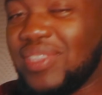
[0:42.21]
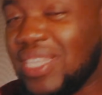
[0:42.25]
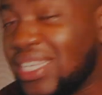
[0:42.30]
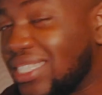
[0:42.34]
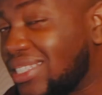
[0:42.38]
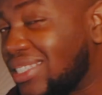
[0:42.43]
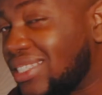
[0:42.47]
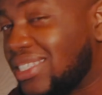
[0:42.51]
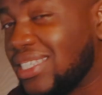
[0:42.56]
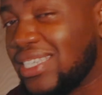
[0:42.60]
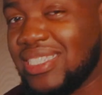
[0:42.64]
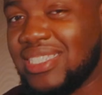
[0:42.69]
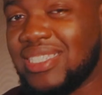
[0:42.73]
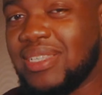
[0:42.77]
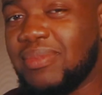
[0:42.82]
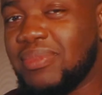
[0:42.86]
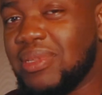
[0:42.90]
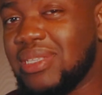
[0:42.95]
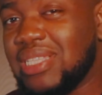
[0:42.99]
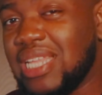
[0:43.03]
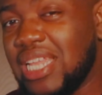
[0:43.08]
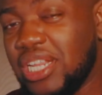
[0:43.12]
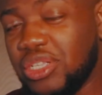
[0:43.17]
this is
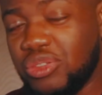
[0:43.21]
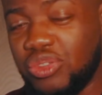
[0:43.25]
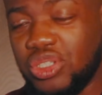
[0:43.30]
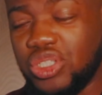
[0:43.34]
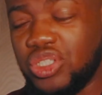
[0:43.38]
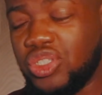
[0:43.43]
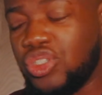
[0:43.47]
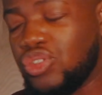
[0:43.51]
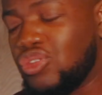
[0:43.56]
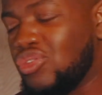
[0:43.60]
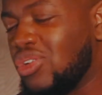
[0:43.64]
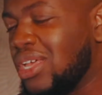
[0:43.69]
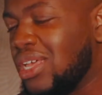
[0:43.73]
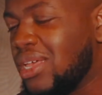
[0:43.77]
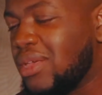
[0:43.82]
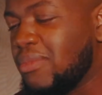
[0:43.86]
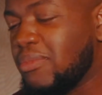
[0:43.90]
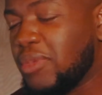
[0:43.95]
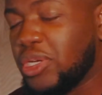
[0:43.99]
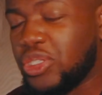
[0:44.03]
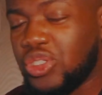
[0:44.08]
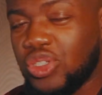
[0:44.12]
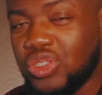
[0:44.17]
something that interests you,
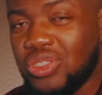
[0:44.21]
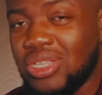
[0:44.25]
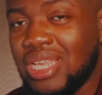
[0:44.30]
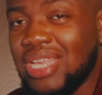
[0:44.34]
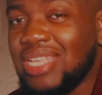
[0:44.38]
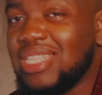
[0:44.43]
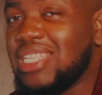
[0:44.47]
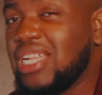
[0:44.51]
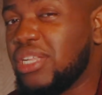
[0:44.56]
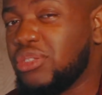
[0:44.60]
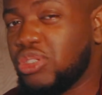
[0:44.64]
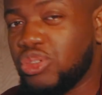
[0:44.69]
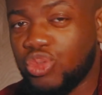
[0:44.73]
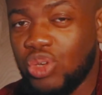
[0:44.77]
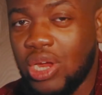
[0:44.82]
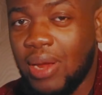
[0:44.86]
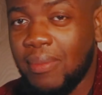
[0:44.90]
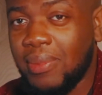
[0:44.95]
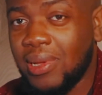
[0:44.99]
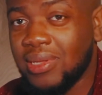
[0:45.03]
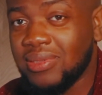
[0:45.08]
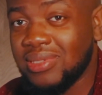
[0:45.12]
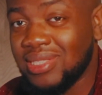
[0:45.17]
make sure to hit that
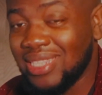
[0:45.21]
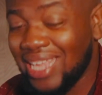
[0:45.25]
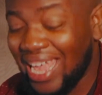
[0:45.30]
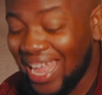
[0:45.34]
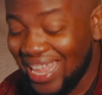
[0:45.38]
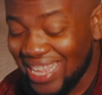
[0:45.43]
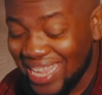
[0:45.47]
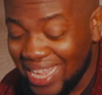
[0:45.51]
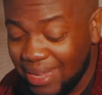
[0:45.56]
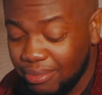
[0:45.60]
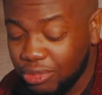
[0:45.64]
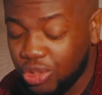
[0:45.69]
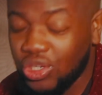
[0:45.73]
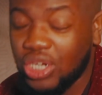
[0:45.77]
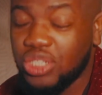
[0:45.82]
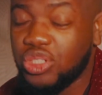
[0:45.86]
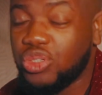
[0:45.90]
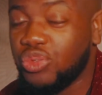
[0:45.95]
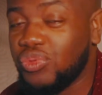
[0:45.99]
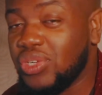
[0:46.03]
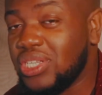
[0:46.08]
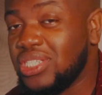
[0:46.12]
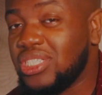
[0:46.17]
subscribe button. I am trying
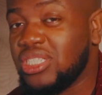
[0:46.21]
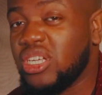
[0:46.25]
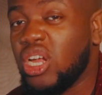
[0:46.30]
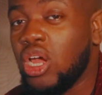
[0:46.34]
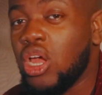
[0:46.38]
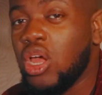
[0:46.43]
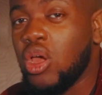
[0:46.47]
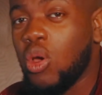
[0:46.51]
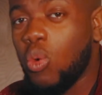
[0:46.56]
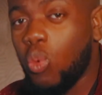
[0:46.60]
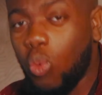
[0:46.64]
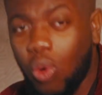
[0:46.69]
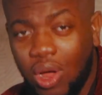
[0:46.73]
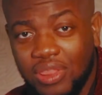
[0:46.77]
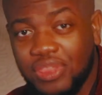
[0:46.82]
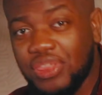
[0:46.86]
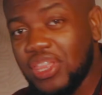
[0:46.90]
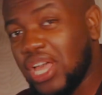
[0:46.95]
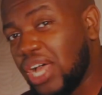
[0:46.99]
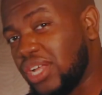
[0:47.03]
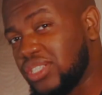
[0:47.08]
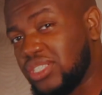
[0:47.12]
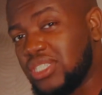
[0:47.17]
to reach
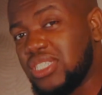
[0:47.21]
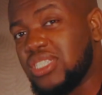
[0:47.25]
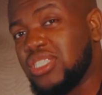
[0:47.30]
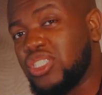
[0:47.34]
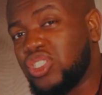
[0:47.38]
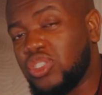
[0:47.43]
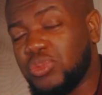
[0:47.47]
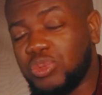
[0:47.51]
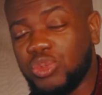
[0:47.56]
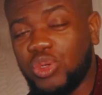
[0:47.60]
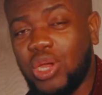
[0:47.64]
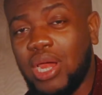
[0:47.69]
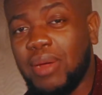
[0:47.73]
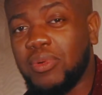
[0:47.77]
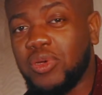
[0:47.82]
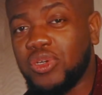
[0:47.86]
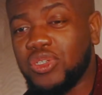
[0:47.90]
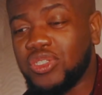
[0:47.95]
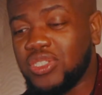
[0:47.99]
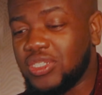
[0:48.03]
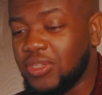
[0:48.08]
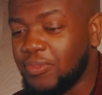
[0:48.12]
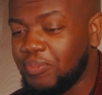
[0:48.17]
1,000
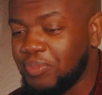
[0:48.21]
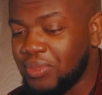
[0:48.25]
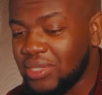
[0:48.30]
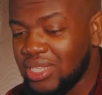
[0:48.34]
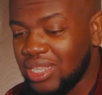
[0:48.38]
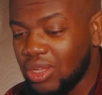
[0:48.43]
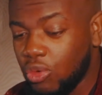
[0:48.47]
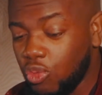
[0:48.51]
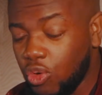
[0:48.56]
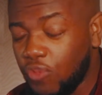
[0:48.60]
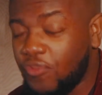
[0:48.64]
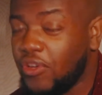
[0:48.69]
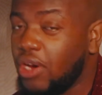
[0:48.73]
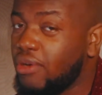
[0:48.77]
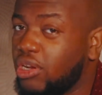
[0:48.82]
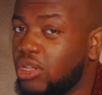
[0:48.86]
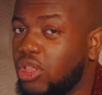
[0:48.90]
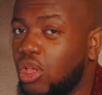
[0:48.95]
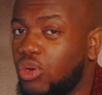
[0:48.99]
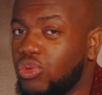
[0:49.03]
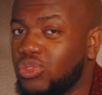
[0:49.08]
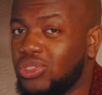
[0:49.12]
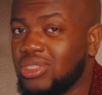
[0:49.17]
subscribers. We're very
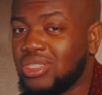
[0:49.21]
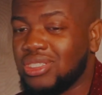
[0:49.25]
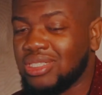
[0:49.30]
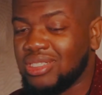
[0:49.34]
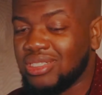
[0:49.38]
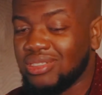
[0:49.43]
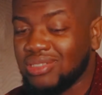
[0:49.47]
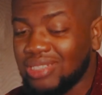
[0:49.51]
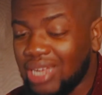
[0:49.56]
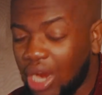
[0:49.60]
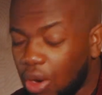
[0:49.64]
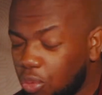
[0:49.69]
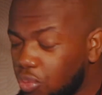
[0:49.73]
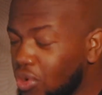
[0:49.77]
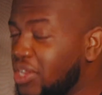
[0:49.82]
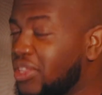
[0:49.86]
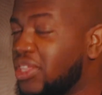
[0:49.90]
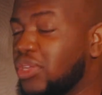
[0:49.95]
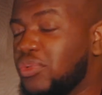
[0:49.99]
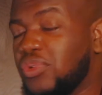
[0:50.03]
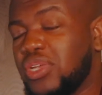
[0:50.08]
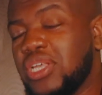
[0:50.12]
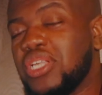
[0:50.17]
close. I really
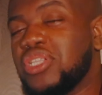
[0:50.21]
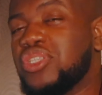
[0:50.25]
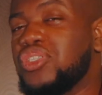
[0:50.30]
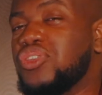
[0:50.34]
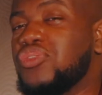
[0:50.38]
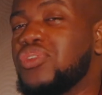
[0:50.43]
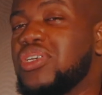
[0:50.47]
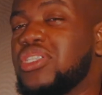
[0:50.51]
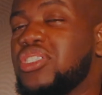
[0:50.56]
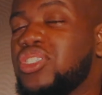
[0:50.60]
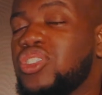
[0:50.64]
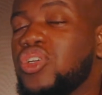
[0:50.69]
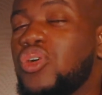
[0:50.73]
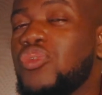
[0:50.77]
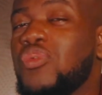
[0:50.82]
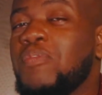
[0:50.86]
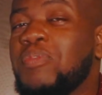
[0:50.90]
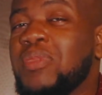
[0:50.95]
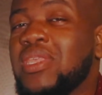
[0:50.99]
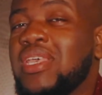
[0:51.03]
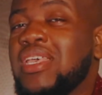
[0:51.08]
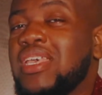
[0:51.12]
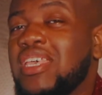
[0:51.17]
think we can do it. So
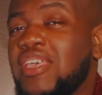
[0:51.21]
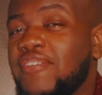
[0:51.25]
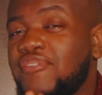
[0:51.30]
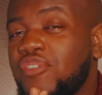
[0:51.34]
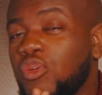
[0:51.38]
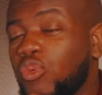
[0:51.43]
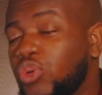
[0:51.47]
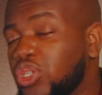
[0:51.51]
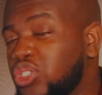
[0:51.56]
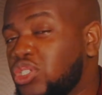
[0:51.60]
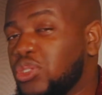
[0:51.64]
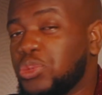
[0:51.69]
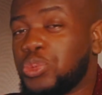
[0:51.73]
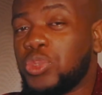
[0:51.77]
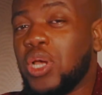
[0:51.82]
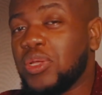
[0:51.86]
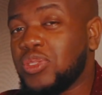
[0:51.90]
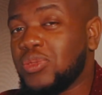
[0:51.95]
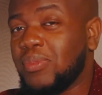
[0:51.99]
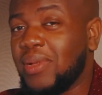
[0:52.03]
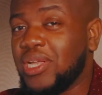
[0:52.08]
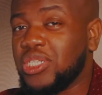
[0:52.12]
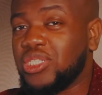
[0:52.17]
if you would
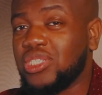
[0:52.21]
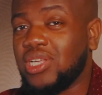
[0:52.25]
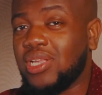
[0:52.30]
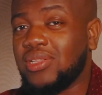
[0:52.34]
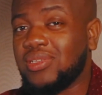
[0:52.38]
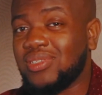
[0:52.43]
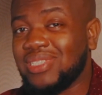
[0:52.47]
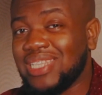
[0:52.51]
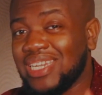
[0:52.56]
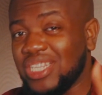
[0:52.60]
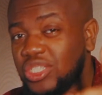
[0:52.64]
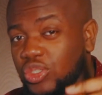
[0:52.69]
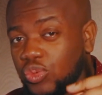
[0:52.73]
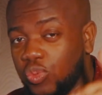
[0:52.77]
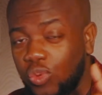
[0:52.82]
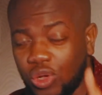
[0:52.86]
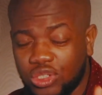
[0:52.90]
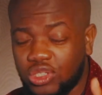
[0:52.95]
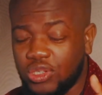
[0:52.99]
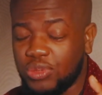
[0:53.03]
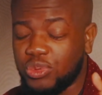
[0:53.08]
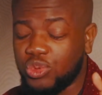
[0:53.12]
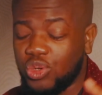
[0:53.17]
subscribe to my channel, that is
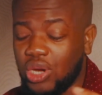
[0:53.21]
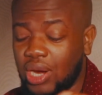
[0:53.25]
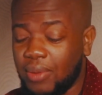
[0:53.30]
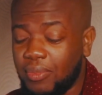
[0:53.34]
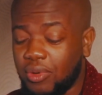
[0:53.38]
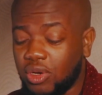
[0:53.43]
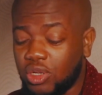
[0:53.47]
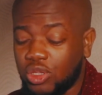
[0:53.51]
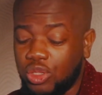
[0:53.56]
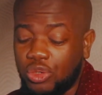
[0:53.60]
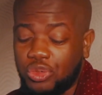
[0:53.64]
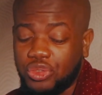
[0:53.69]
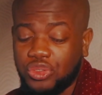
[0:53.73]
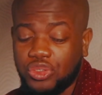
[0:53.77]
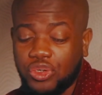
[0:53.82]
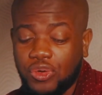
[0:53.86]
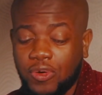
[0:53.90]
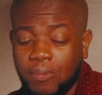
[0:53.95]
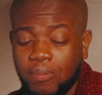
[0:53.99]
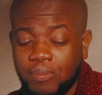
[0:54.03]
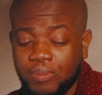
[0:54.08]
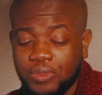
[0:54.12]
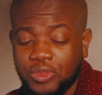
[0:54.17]
one subscriber
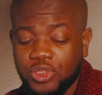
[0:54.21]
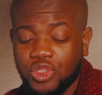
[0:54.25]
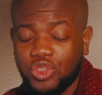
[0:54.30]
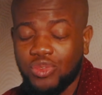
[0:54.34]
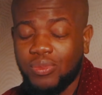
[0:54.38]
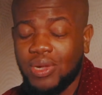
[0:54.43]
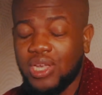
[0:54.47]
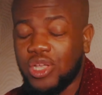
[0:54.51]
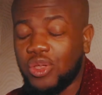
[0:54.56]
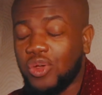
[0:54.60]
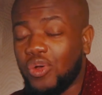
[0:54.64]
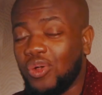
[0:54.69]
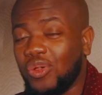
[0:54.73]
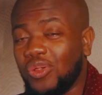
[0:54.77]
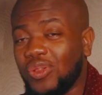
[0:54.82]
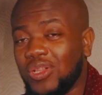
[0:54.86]
closer to my goal. All